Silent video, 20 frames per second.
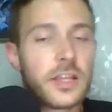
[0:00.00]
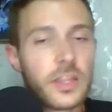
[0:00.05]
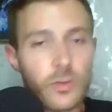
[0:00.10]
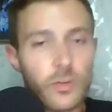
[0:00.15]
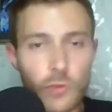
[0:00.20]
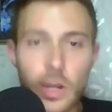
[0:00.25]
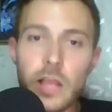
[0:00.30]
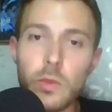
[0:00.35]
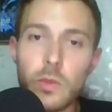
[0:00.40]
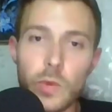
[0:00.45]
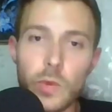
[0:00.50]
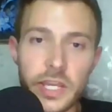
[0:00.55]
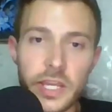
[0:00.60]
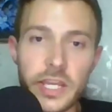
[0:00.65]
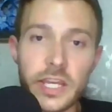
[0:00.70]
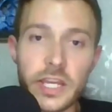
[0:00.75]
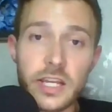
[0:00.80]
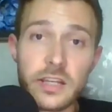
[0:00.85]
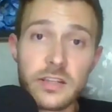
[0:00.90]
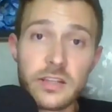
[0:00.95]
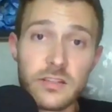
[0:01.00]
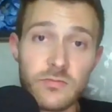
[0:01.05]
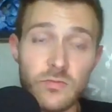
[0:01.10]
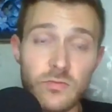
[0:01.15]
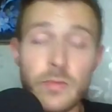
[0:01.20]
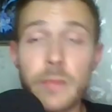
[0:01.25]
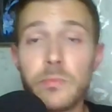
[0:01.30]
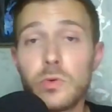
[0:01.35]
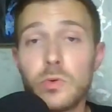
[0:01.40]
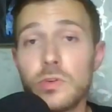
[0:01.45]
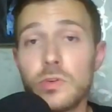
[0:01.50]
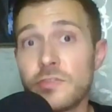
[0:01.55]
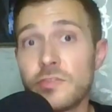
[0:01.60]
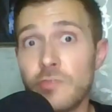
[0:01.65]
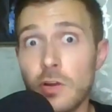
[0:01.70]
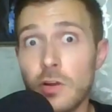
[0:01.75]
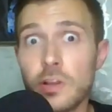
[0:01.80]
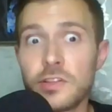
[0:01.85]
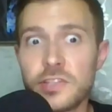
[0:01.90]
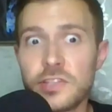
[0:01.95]
The railway gig, remember, was a
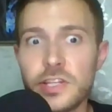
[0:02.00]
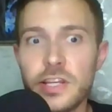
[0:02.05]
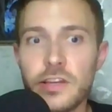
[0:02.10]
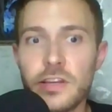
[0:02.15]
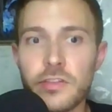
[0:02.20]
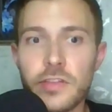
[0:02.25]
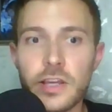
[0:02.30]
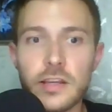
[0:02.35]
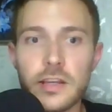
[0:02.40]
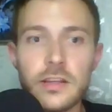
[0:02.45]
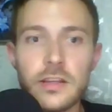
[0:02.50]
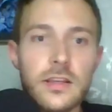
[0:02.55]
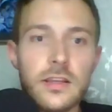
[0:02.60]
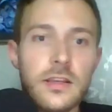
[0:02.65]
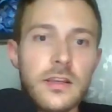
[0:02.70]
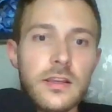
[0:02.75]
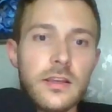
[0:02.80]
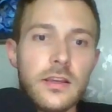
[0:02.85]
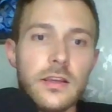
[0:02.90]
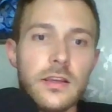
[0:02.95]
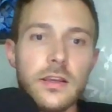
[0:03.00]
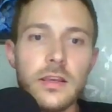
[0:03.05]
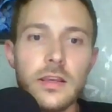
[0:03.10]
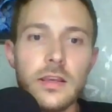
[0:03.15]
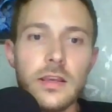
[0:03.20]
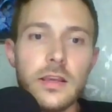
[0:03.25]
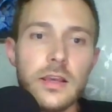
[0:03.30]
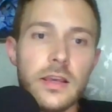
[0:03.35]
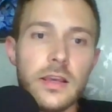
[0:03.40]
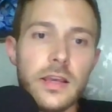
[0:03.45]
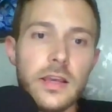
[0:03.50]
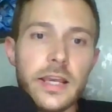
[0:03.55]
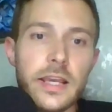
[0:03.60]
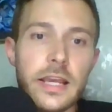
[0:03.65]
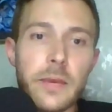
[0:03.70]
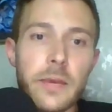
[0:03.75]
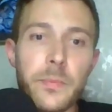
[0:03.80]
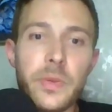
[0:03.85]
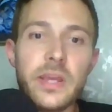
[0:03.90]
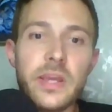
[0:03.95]
volunteer thing. It
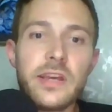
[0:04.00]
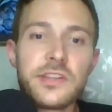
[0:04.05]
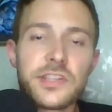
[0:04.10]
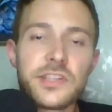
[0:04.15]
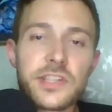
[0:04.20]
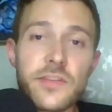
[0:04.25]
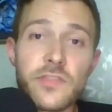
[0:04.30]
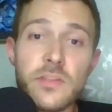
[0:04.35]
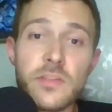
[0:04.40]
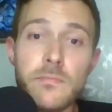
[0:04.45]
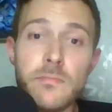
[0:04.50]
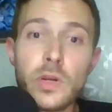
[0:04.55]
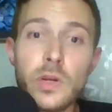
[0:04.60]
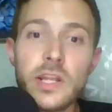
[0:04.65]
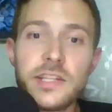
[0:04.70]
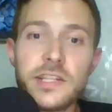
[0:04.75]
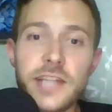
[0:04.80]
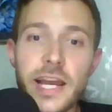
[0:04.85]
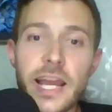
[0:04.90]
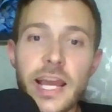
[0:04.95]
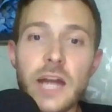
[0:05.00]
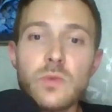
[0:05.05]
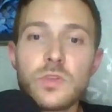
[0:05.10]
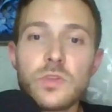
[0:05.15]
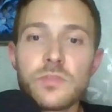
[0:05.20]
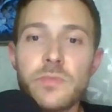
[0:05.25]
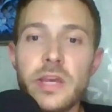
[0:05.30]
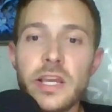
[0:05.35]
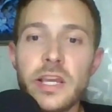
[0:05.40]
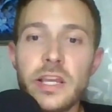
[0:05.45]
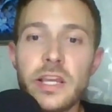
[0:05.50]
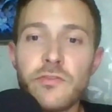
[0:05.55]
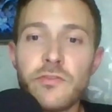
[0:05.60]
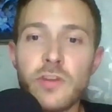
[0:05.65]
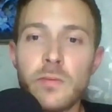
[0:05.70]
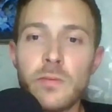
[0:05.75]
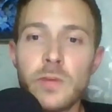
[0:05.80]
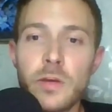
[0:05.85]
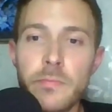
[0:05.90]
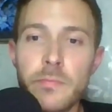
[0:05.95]
appears as if the money Diane was making
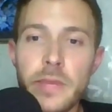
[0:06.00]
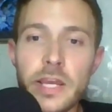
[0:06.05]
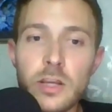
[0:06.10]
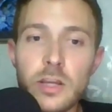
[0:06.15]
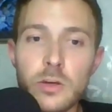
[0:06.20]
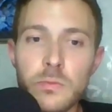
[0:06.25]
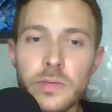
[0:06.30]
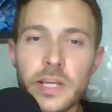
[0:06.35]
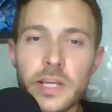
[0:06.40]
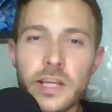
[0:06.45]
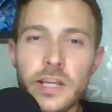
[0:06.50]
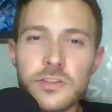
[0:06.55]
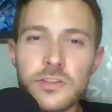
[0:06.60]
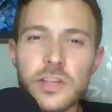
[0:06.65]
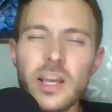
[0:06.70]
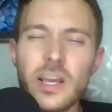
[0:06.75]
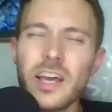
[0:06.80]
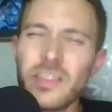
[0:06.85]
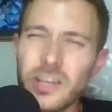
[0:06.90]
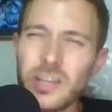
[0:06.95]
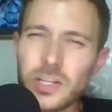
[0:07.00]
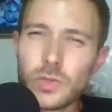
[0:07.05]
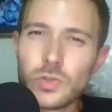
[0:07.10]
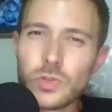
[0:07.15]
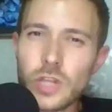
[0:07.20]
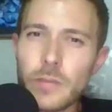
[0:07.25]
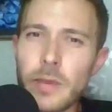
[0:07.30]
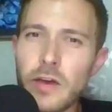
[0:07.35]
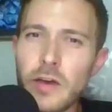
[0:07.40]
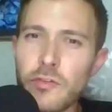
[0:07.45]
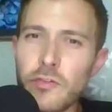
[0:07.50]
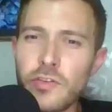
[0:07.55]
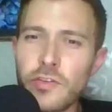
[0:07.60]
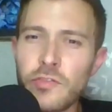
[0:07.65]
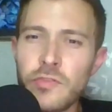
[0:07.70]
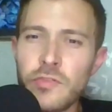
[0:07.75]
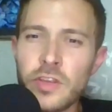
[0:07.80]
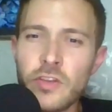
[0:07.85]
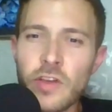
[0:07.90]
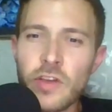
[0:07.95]
from her makeup gigs, I think she was on about
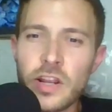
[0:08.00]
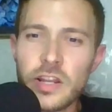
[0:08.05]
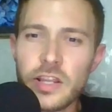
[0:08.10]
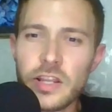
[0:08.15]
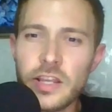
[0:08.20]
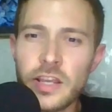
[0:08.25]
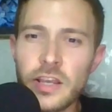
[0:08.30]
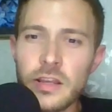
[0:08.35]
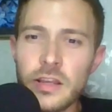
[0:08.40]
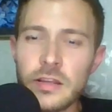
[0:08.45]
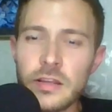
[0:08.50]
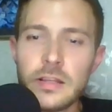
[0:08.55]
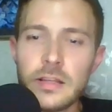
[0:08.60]
50 grand a year,